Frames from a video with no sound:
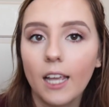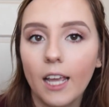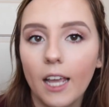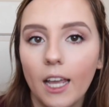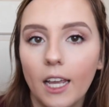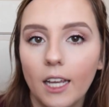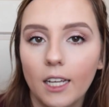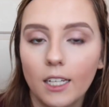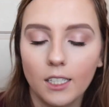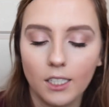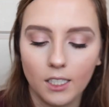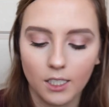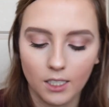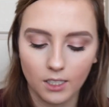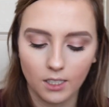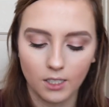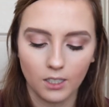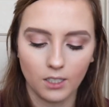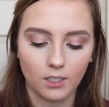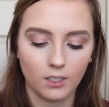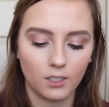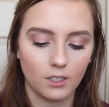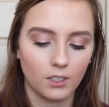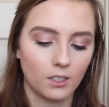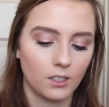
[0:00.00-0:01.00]
a
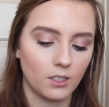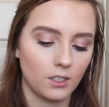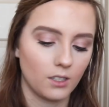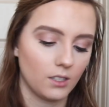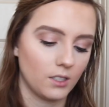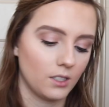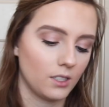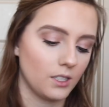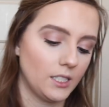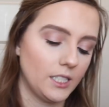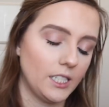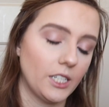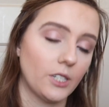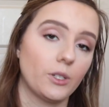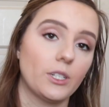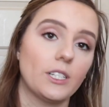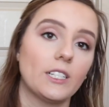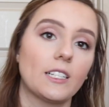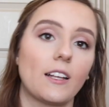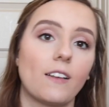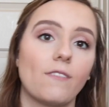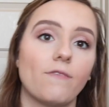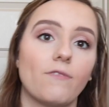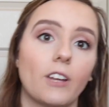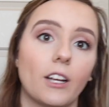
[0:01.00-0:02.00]

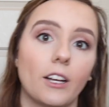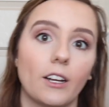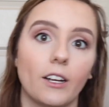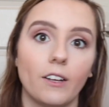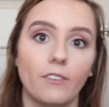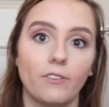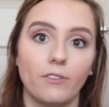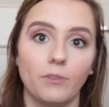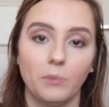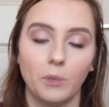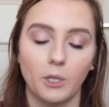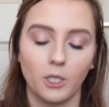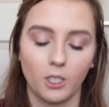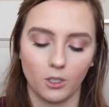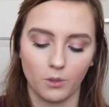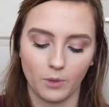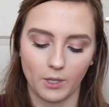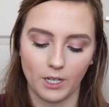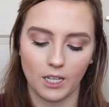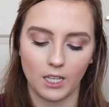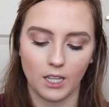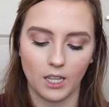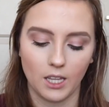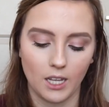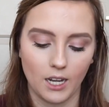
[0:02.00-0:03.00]
series I'm very familiar
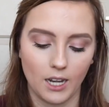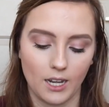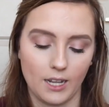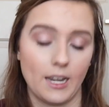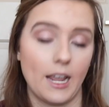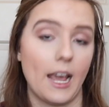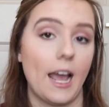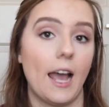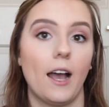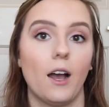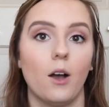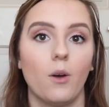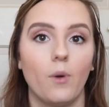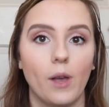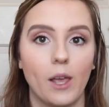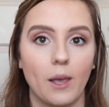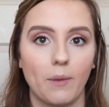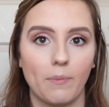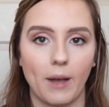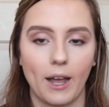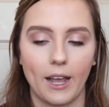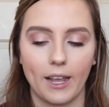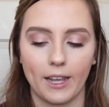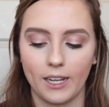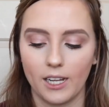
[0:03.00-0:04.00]
with now
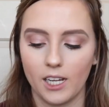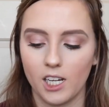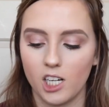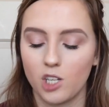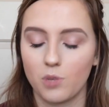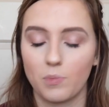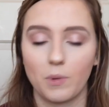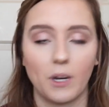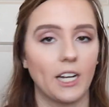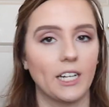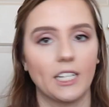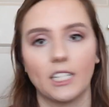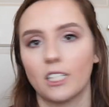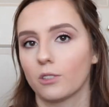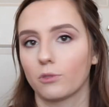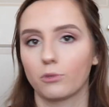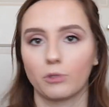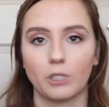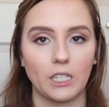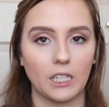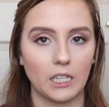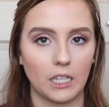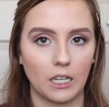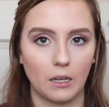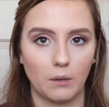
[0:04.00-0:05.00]
at my age, but I didn't
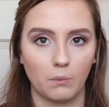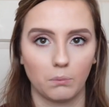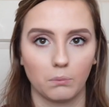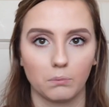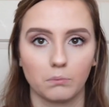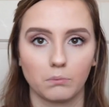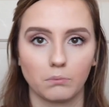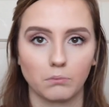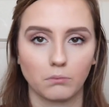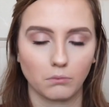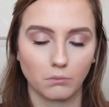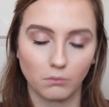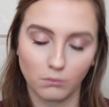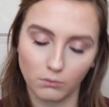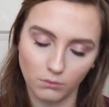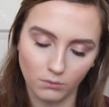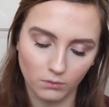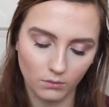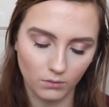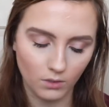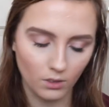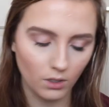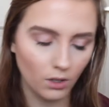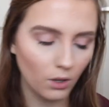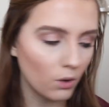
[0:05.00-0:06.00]
read them
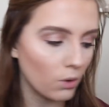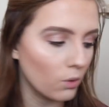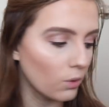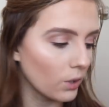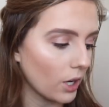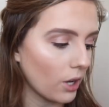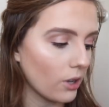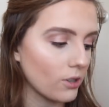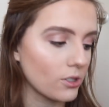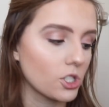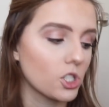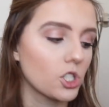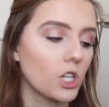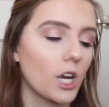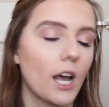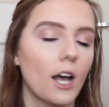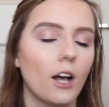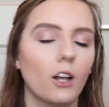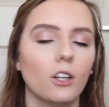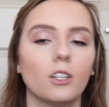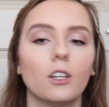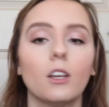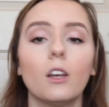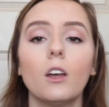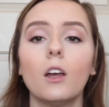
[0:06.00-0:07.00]
when I was a
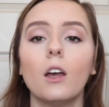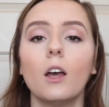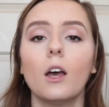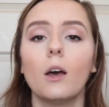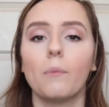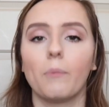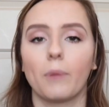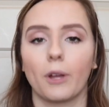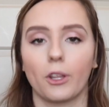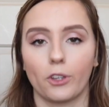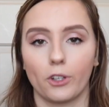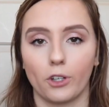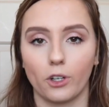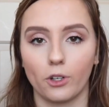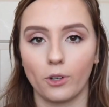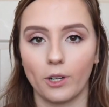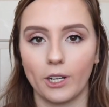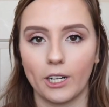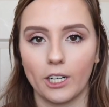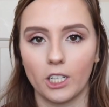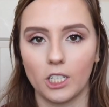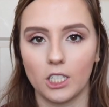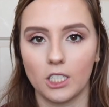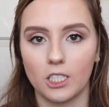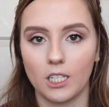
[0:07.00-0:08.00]
child. My 3rd
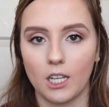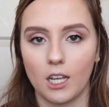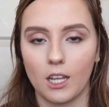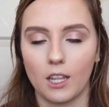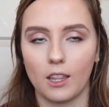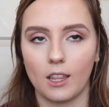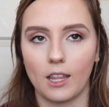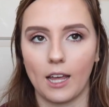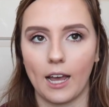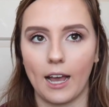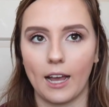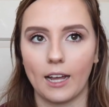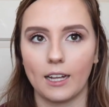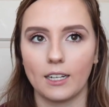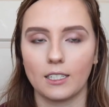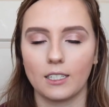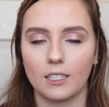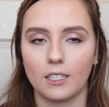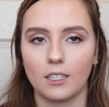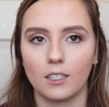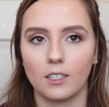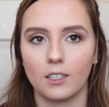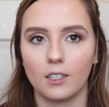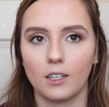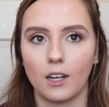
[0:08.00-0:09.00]
graders
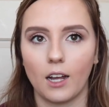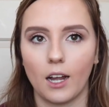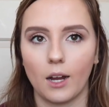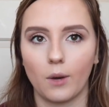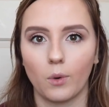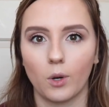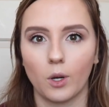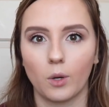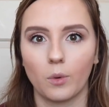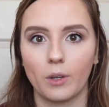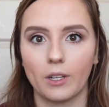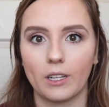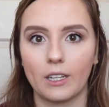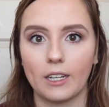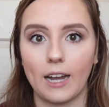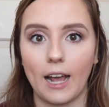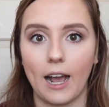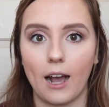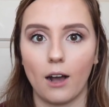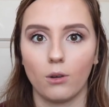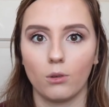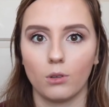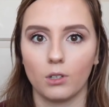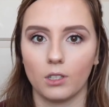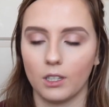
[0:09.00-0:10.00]
that I work with
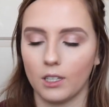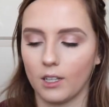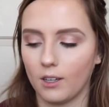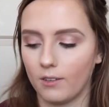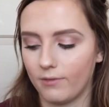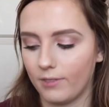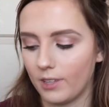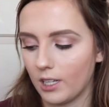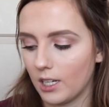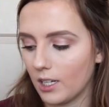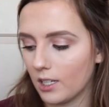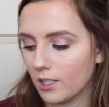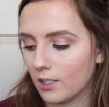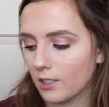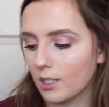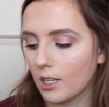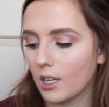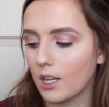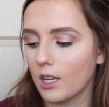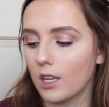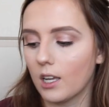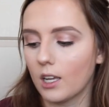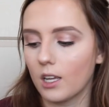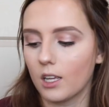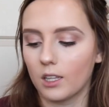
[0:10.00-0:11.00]
now love these.
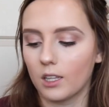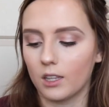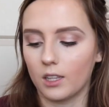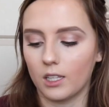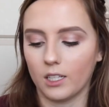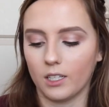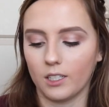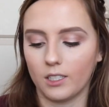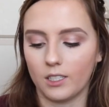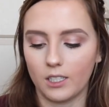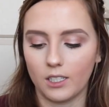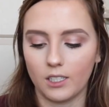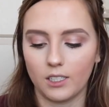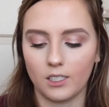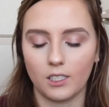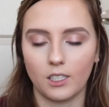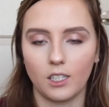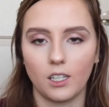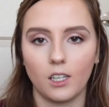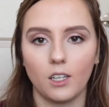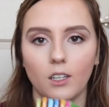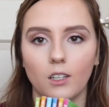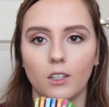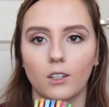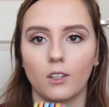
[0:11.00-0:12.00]
This is
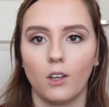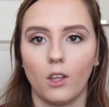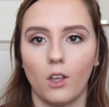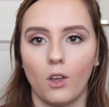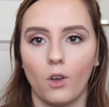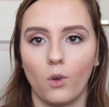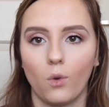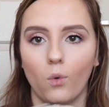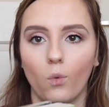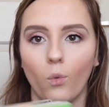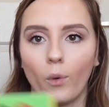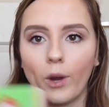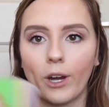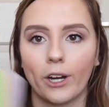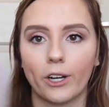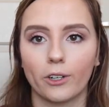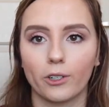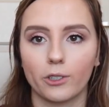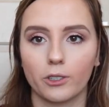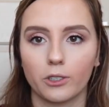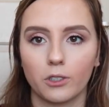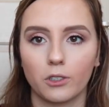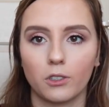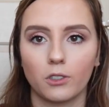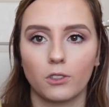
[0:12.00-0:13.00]
the
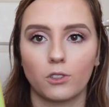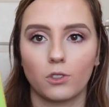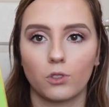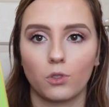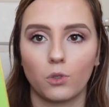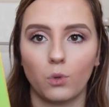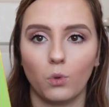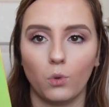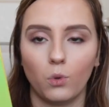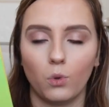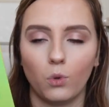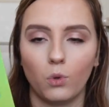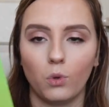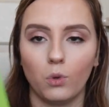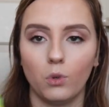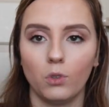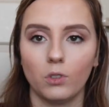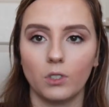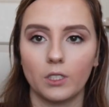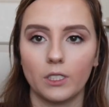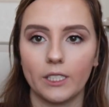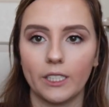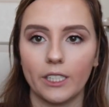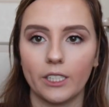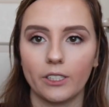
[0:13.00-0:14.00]
Weirder
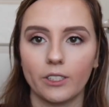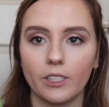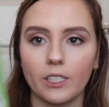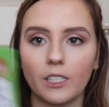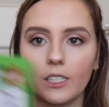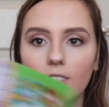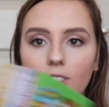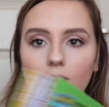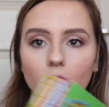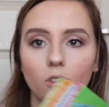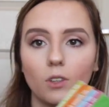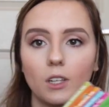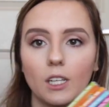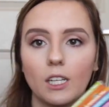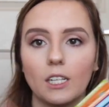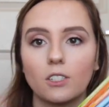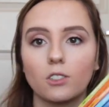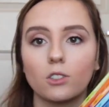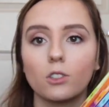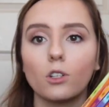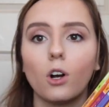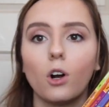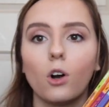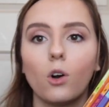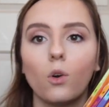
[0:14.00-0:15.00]
School series. So these
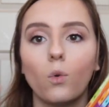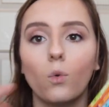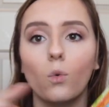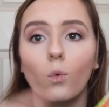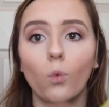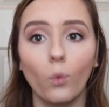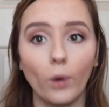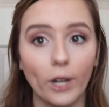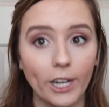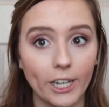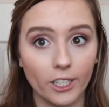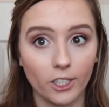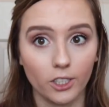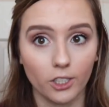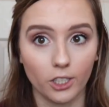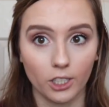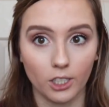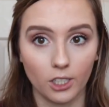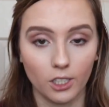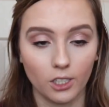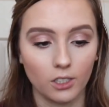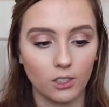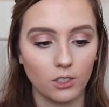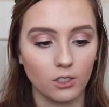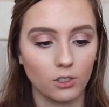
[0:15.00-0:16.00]
are all
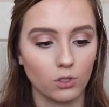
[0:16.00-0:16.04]
Weirder